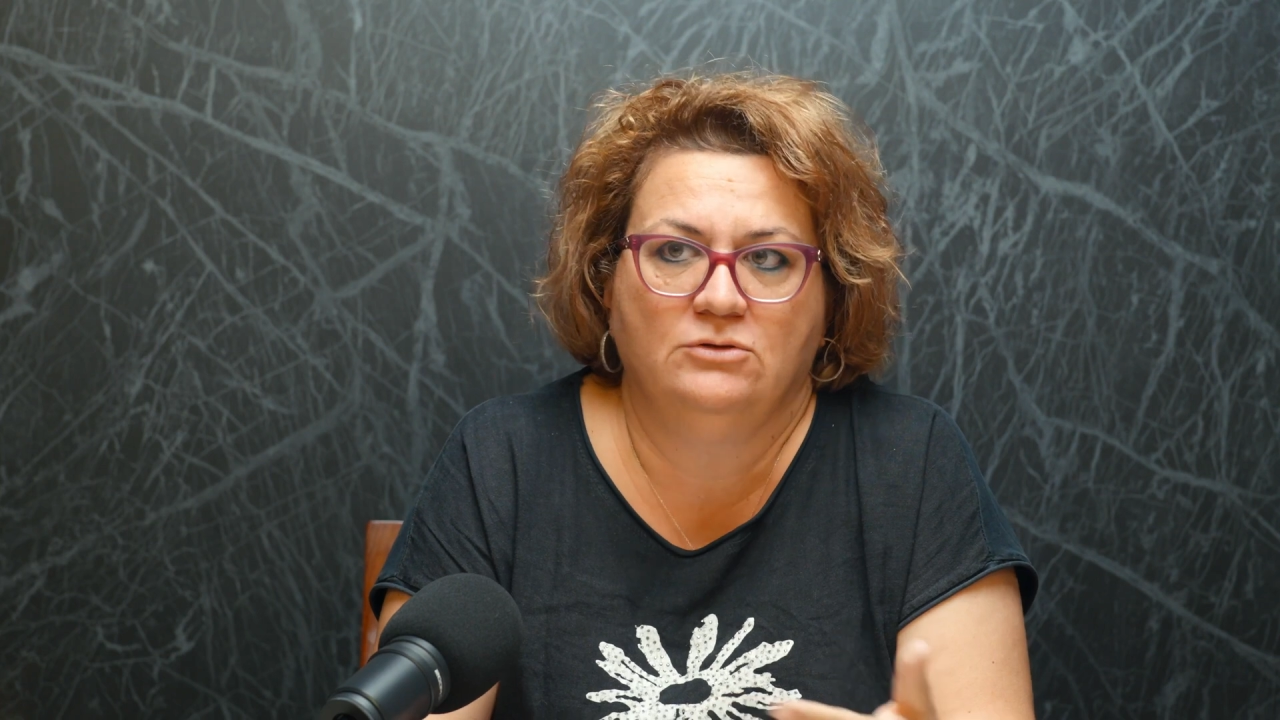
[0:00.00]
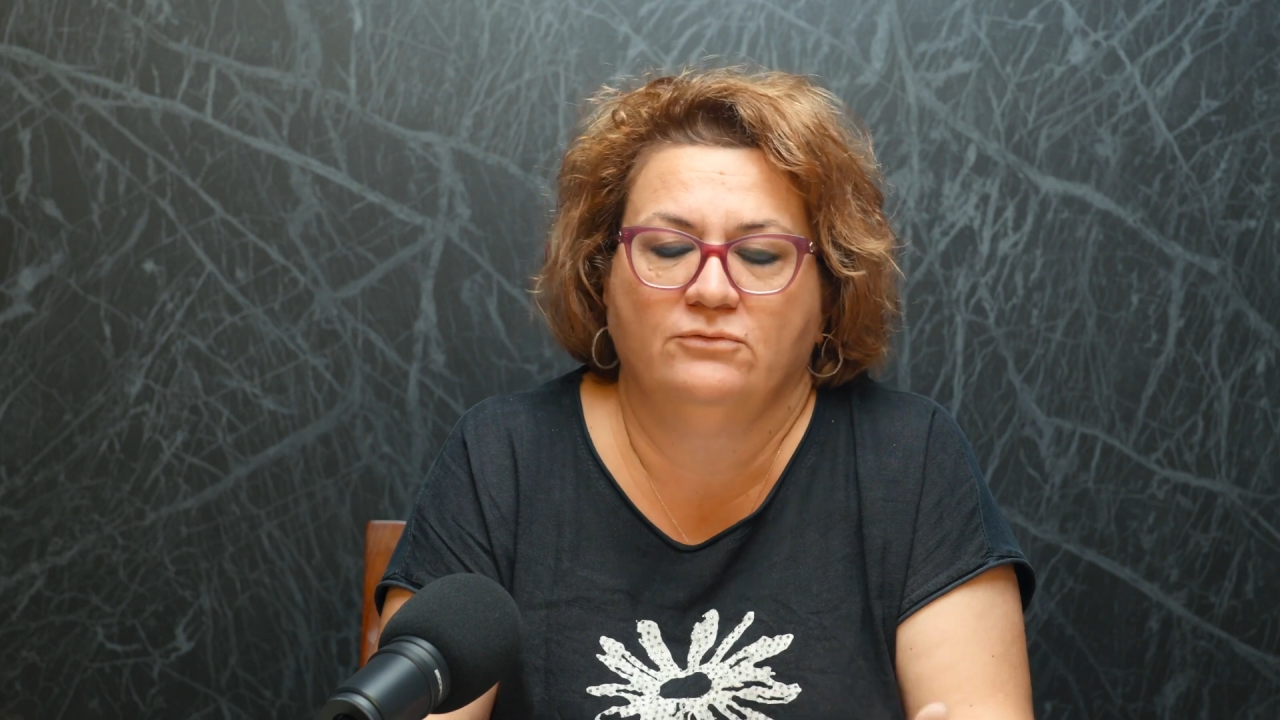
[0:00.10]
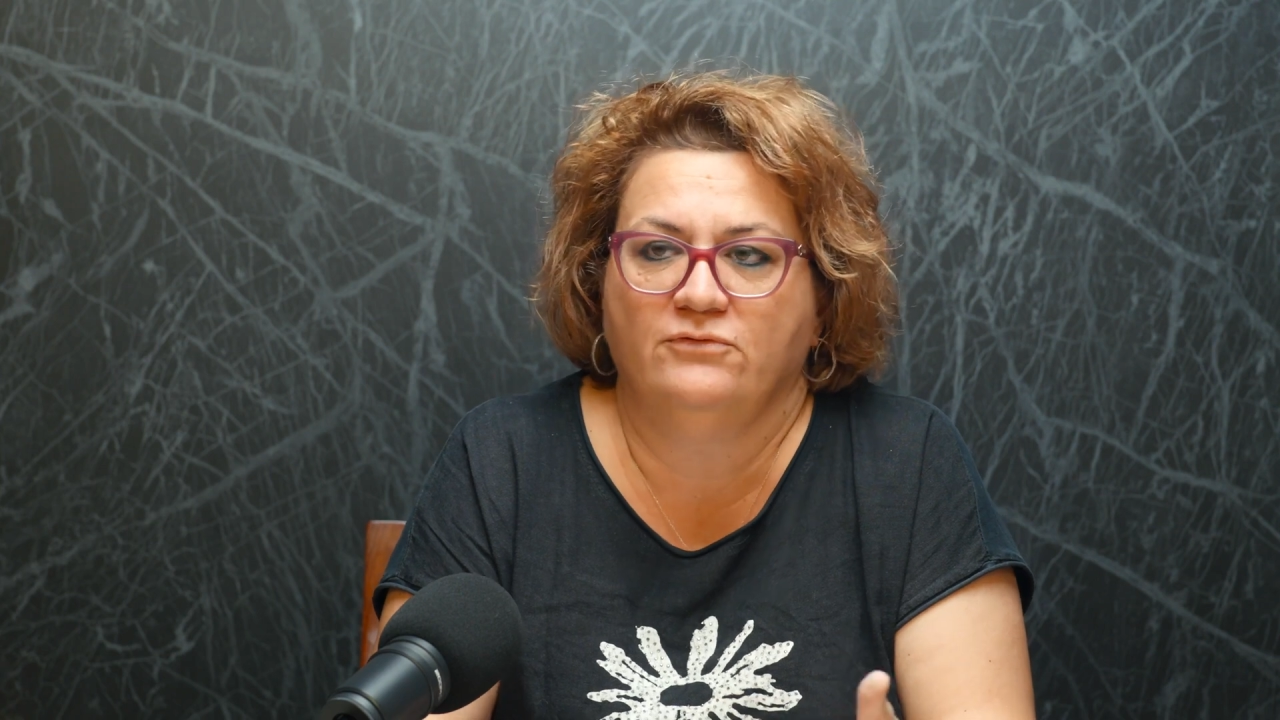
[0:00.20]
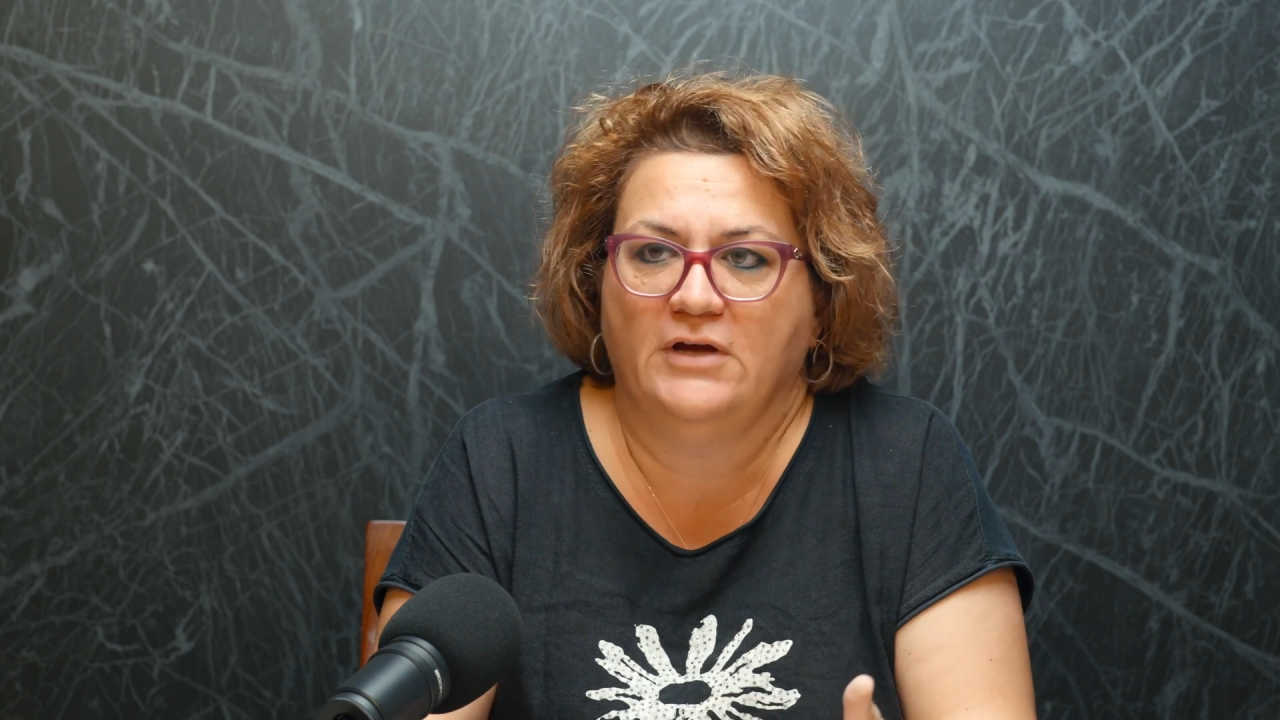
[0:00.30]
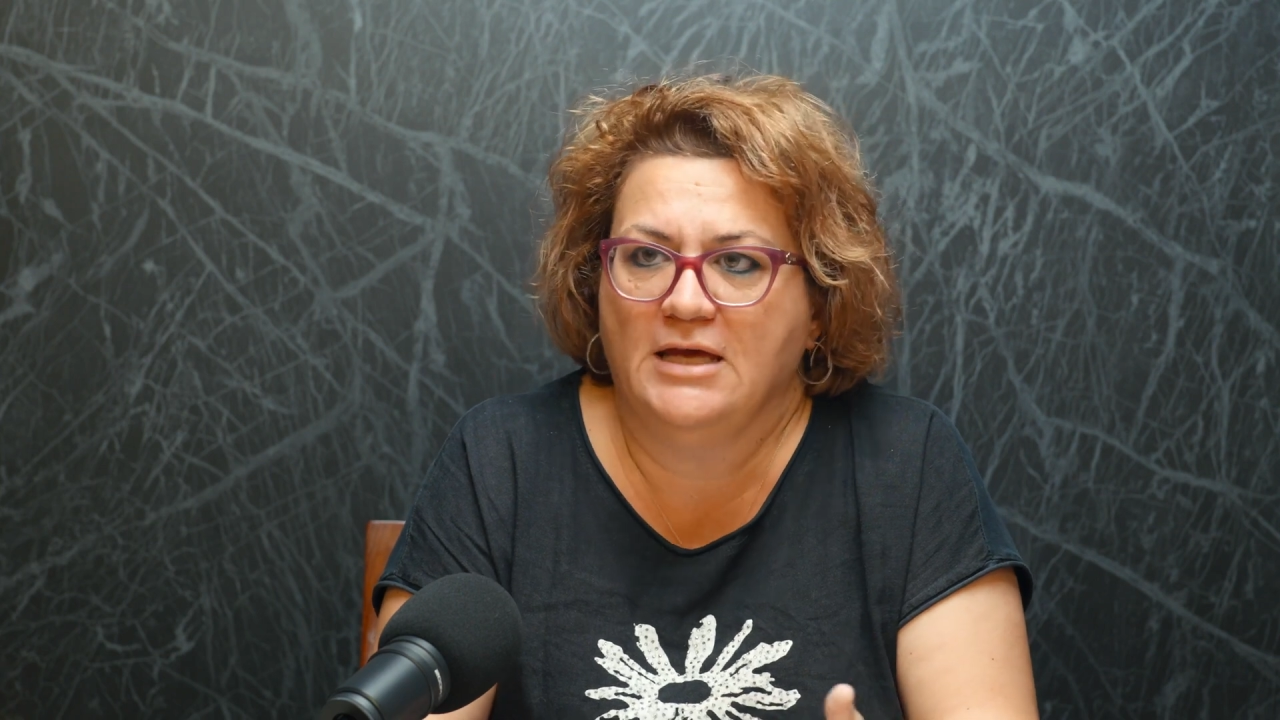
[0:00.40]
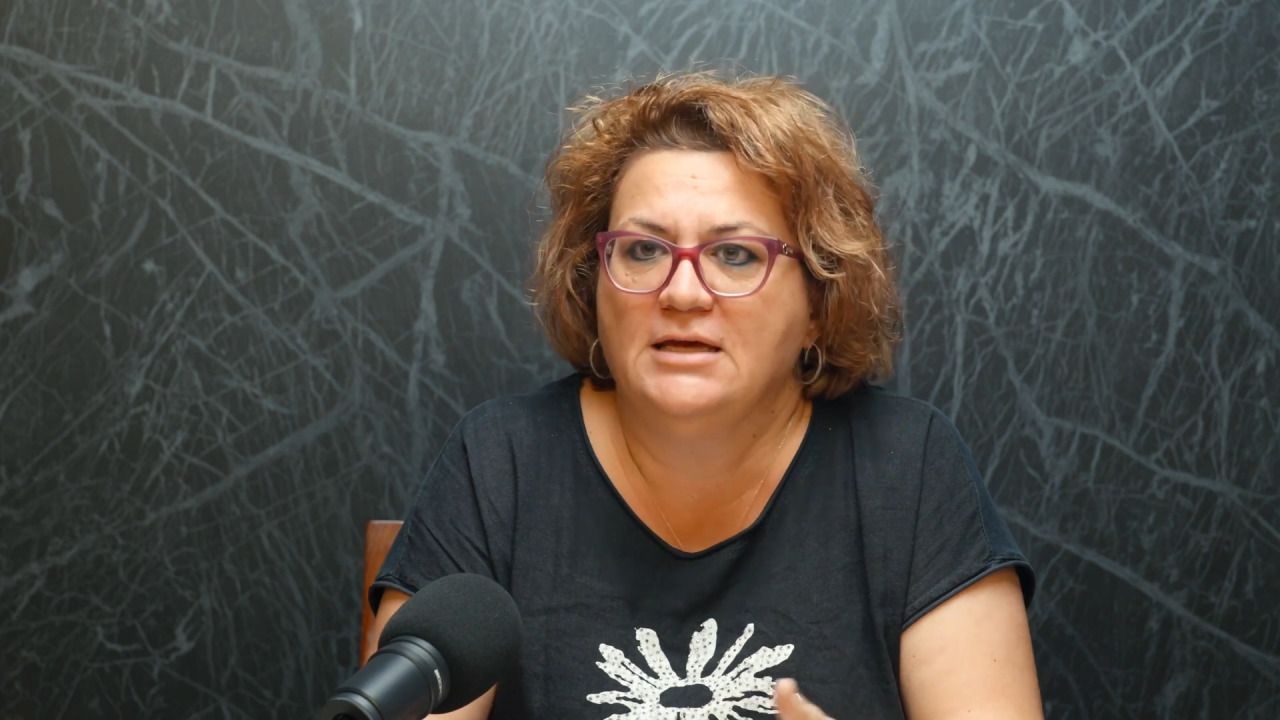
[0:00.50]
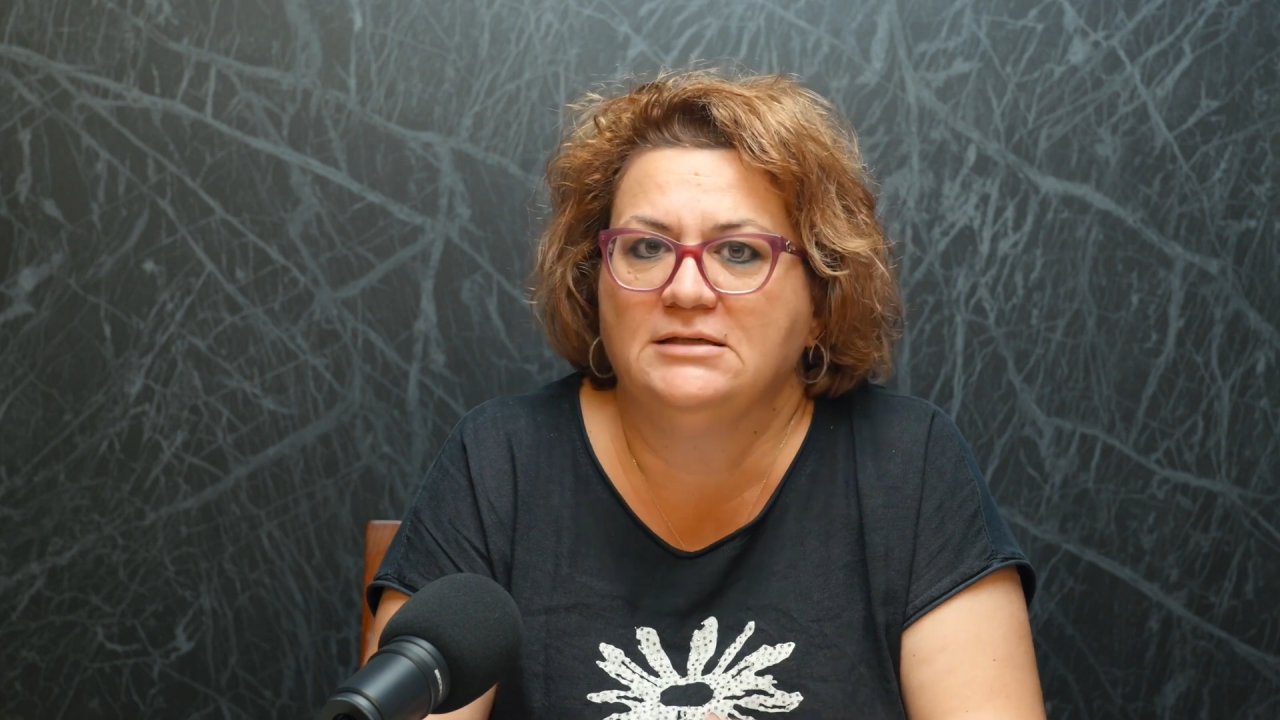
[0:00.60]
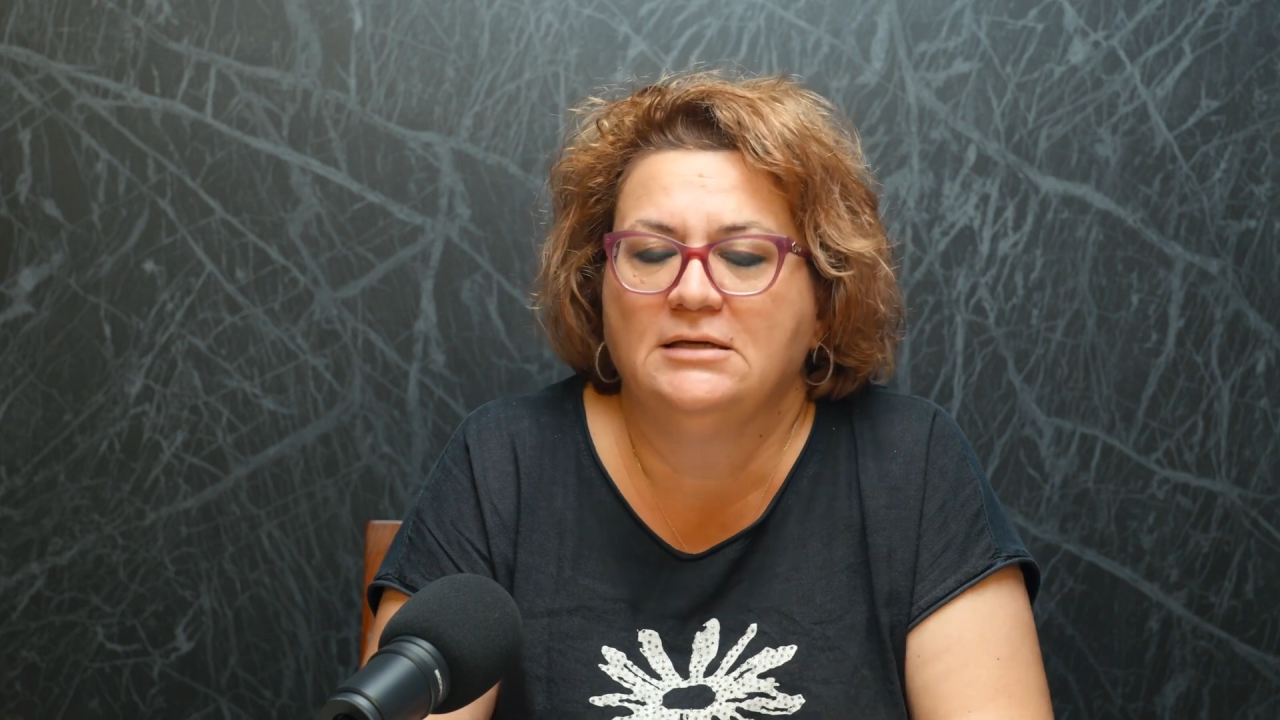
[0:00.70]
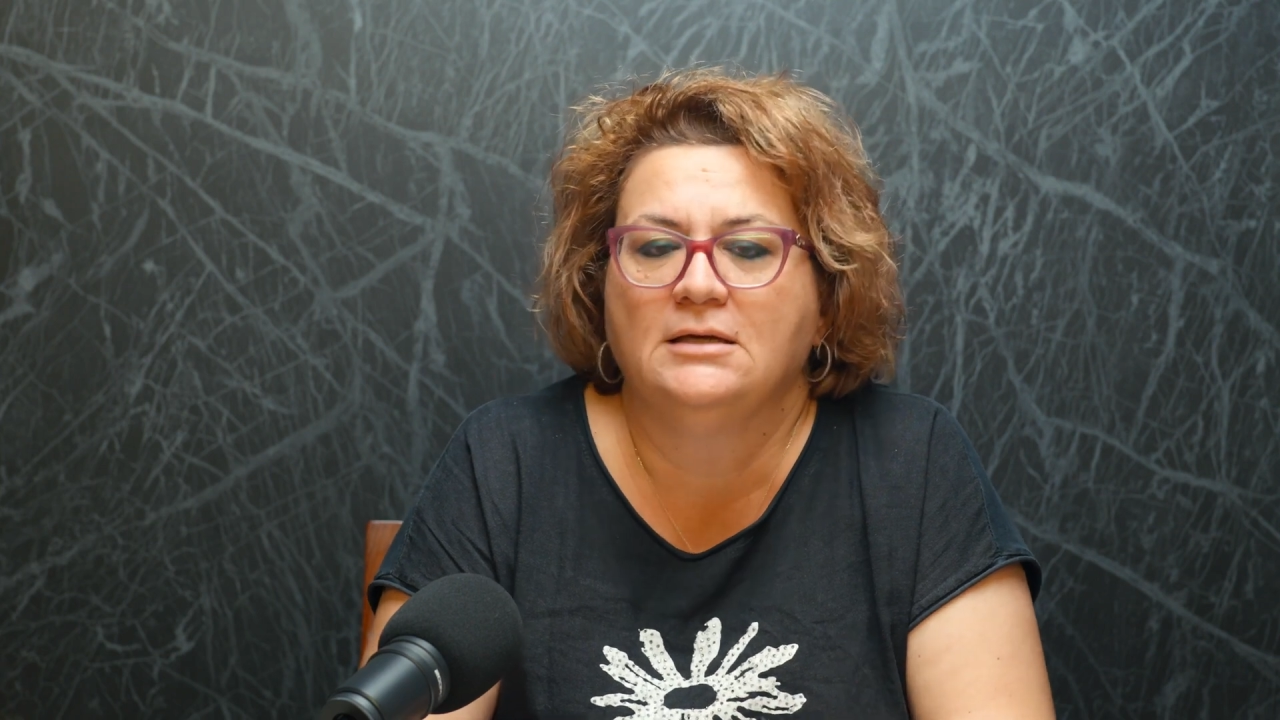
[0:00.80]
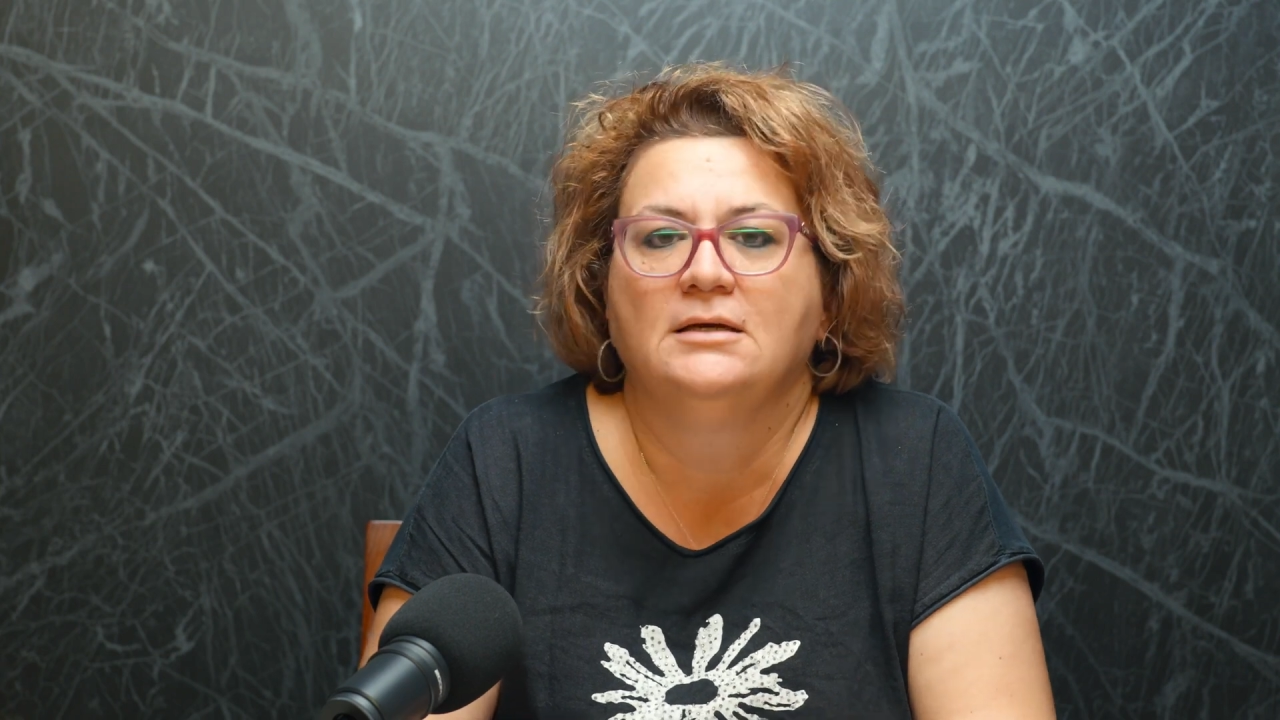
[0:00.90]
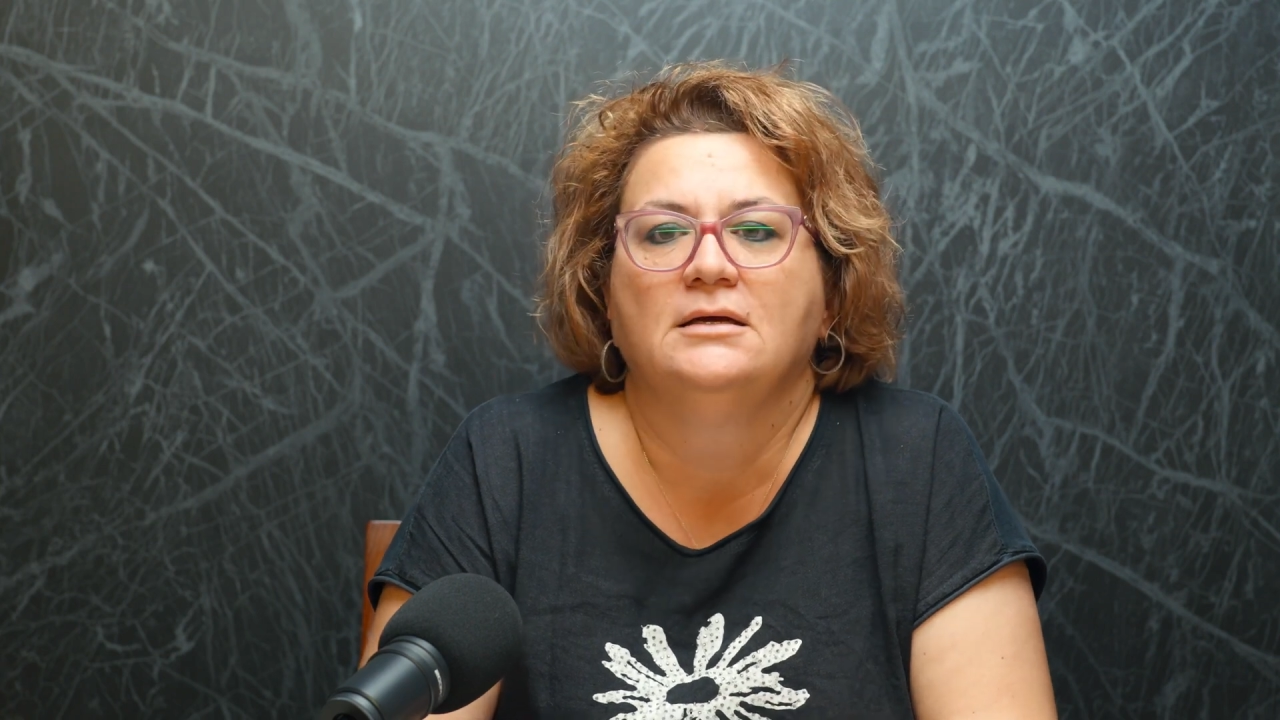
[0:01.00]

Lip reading: you face